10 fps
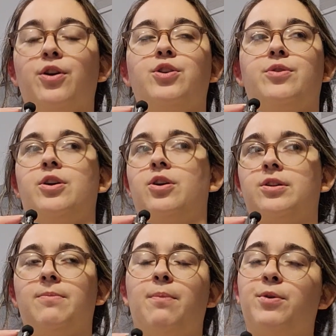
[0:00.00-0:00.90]
you can
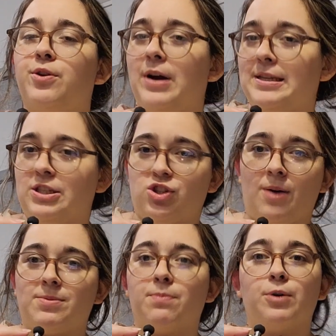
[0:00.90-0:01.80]
hook them up with your Etsy
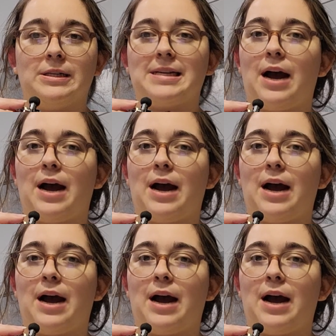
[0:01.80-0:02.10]
shop to print